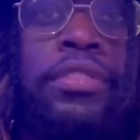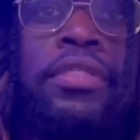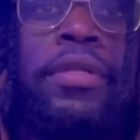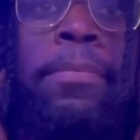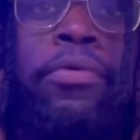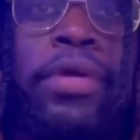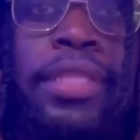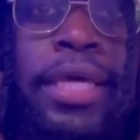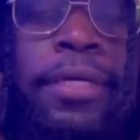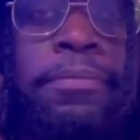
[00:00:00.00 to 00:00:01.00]
to the
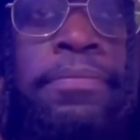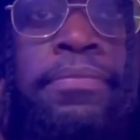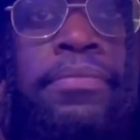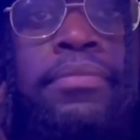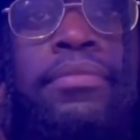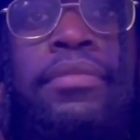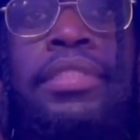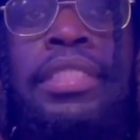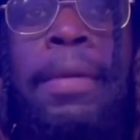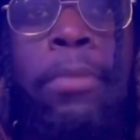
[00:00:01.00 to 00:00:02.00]
point that
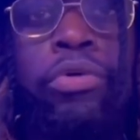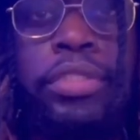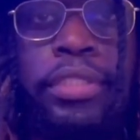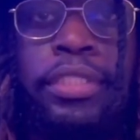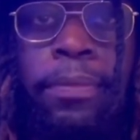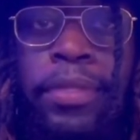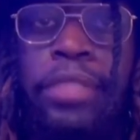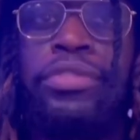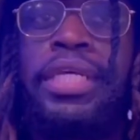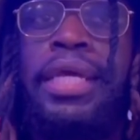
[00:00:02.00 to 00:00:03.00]
emotions are something
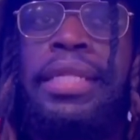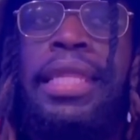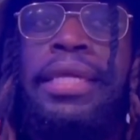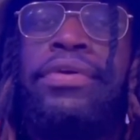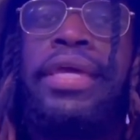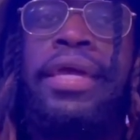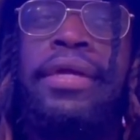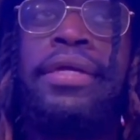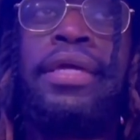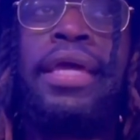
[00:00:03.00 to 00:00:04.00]
that you
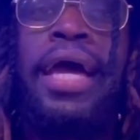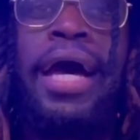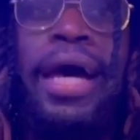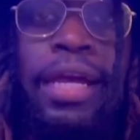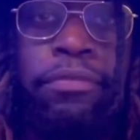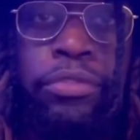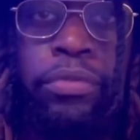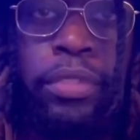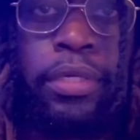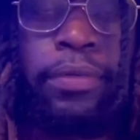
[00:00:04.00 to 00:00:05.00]
can't hide for
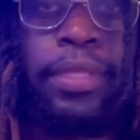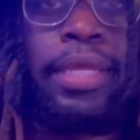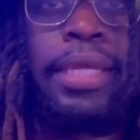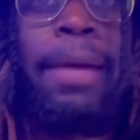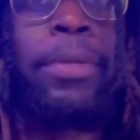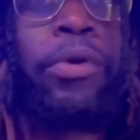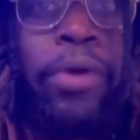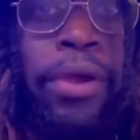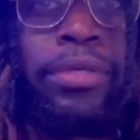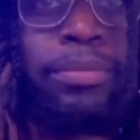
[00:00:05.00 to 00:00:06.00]
too long. And I'm an
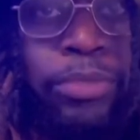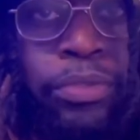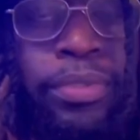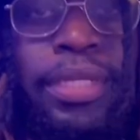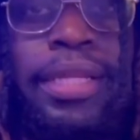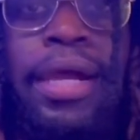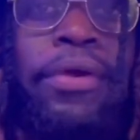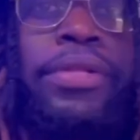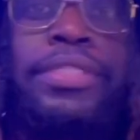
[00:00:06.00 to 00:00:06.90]
Aquarius moon, and I already